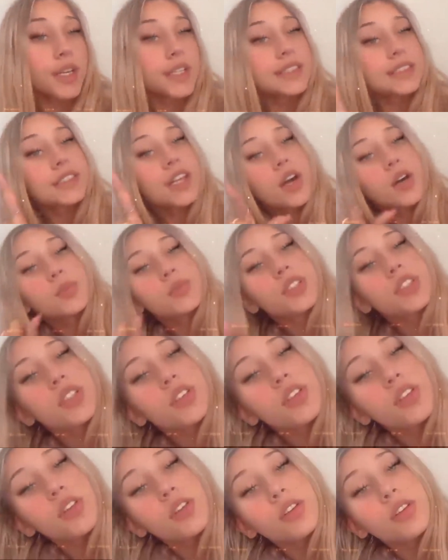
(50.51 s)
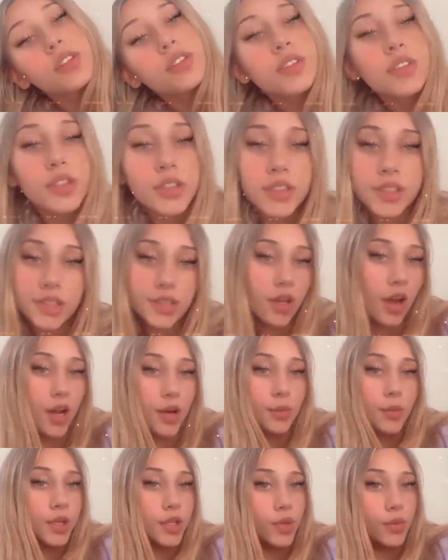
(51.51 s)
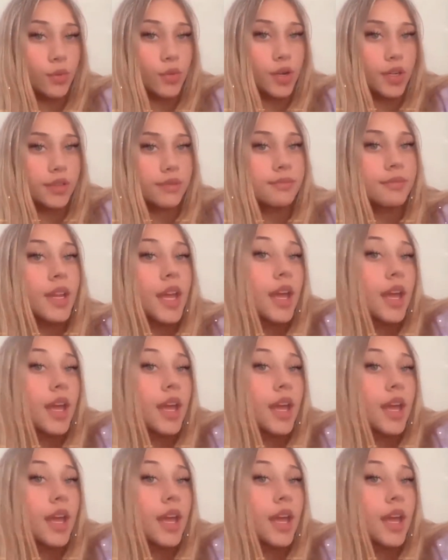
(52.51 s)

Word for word: It's up to you, you decide what you want.